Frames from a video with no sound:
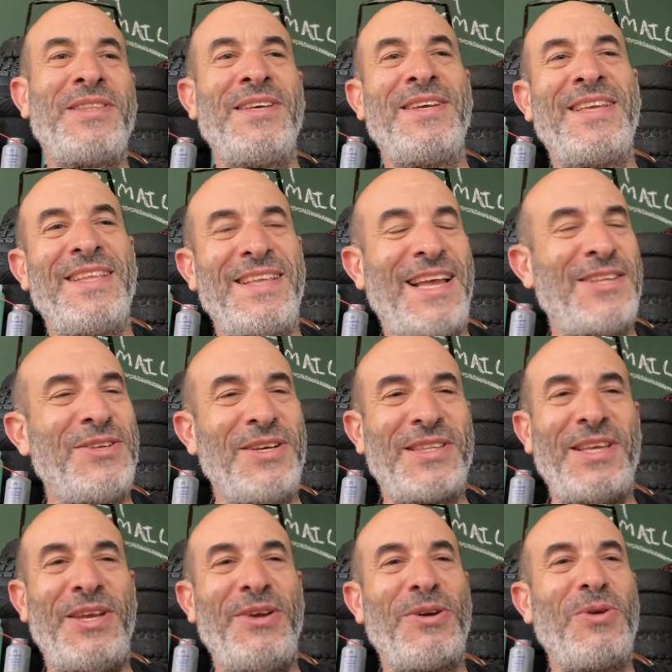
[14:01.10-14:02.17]

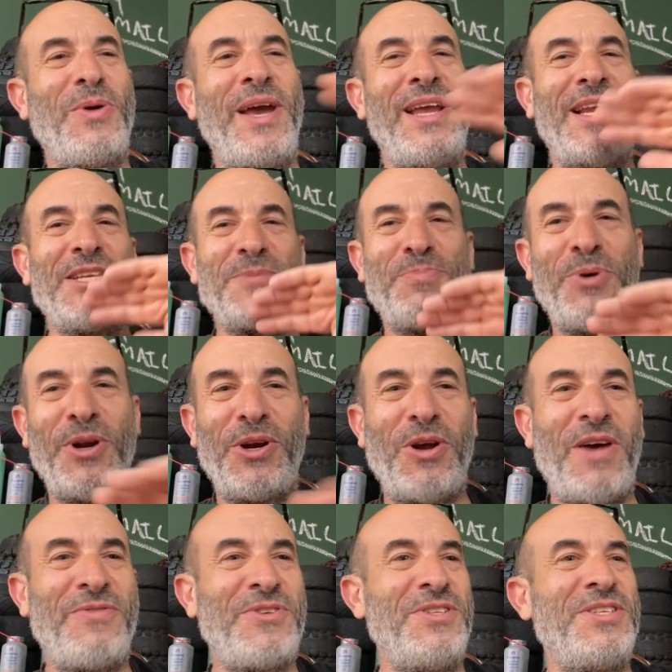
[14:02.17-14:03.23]
the Hero 8 and just put it
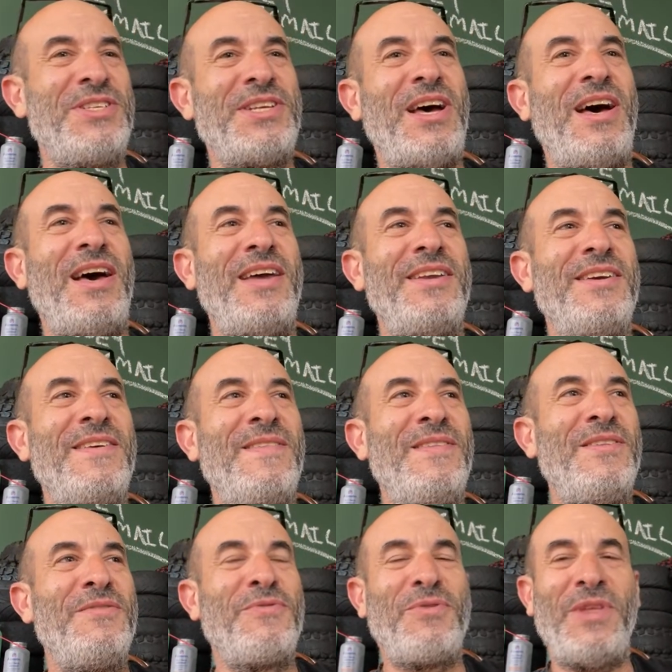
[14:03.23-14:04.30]
off to the side
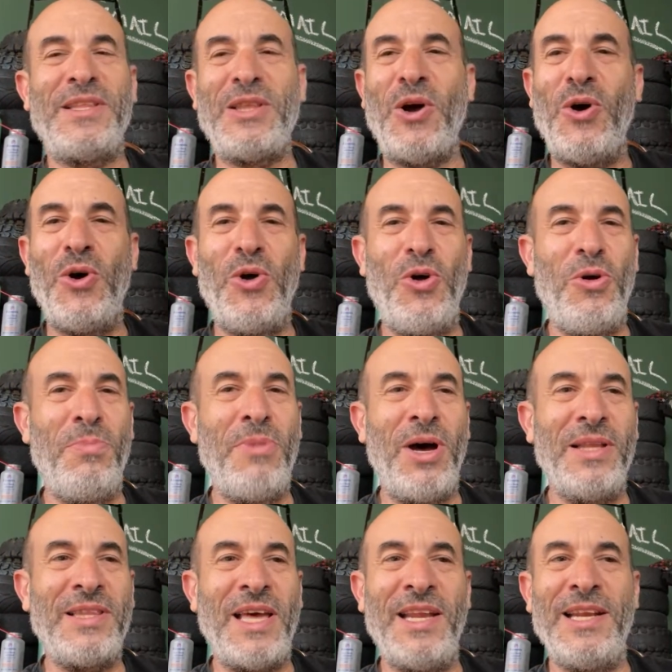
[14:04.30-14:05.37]
for like the whole
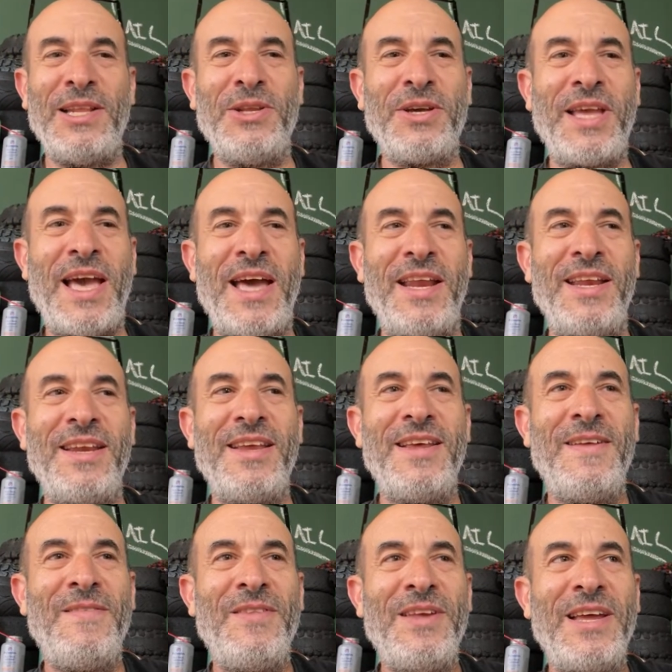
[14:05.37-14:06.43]
month. I didn't look at it.
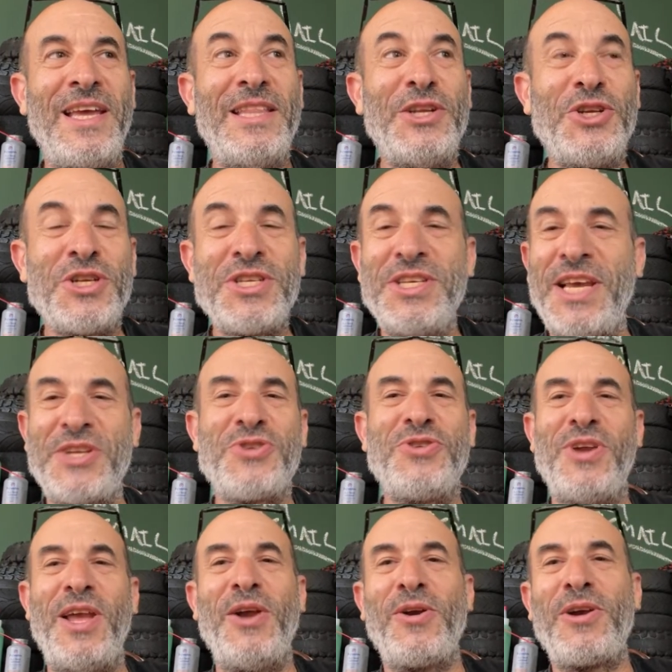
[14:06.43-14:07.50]
And just
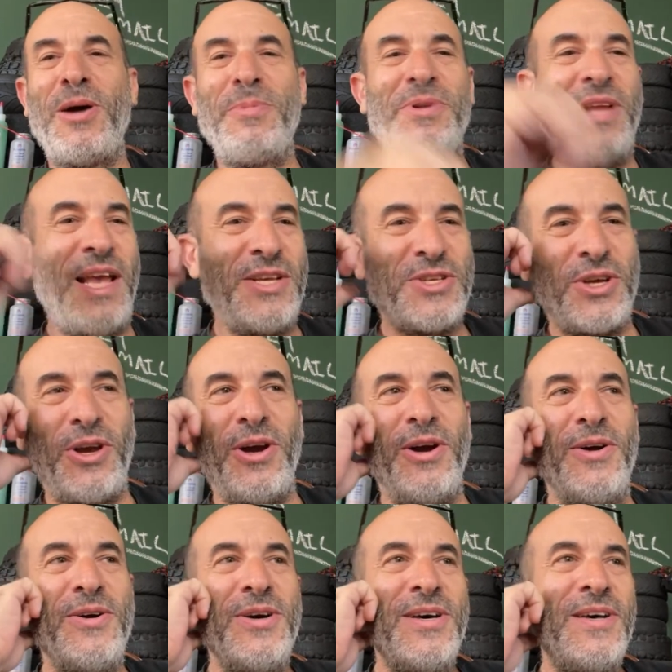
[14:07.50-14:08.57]
yesterday or a couple days
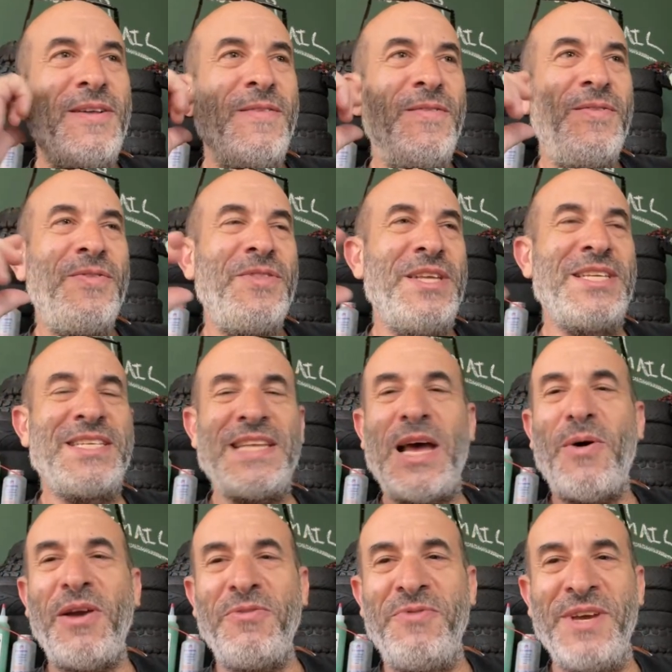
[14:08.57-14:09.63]
ago, this is
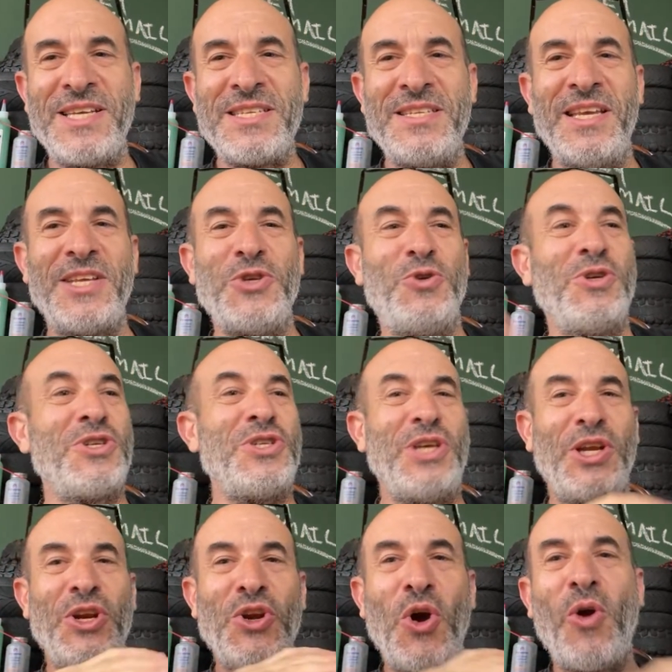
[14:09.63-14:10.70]
how I fix things. You just
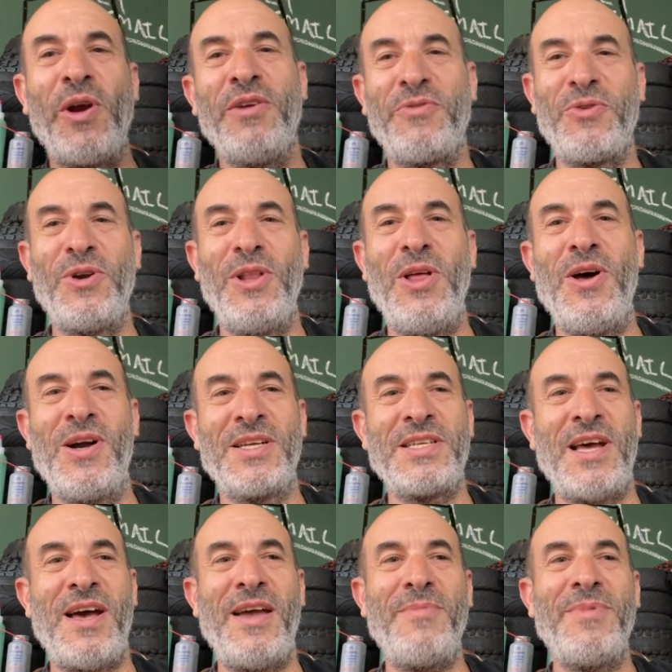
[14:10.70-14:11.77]
ignore it for a long
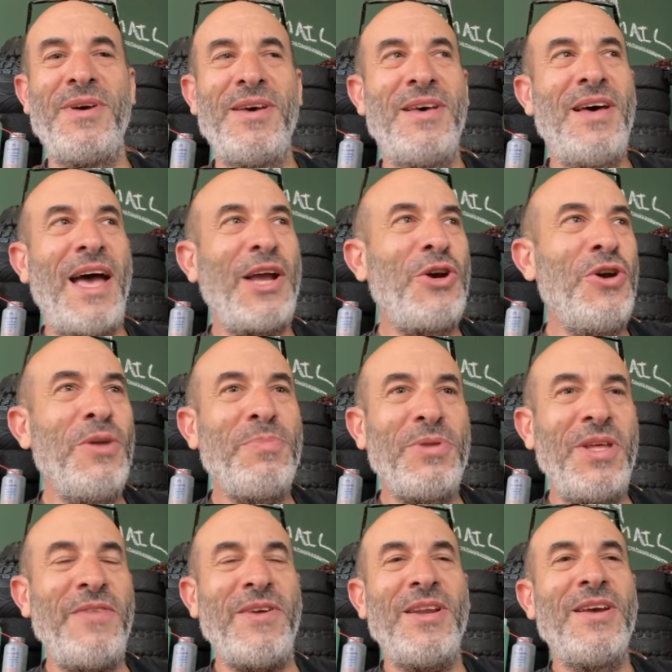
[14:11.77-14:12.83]
time. I couldn't
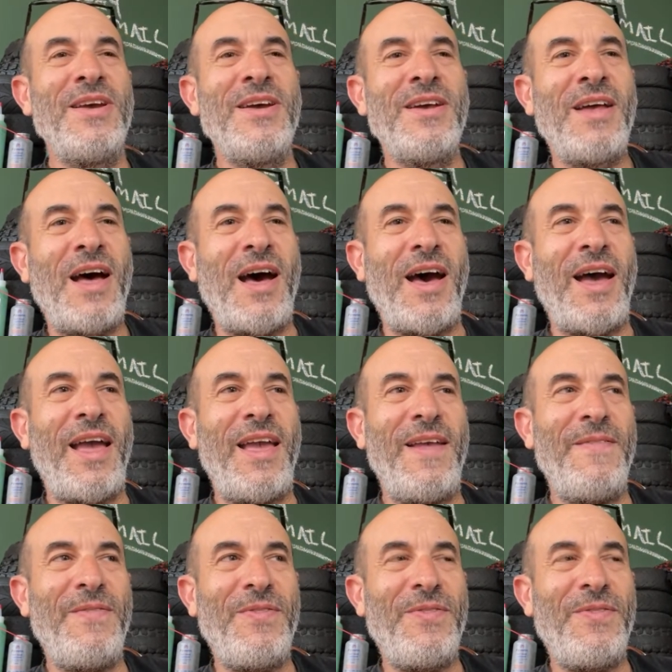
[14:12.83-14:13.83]
believe it. A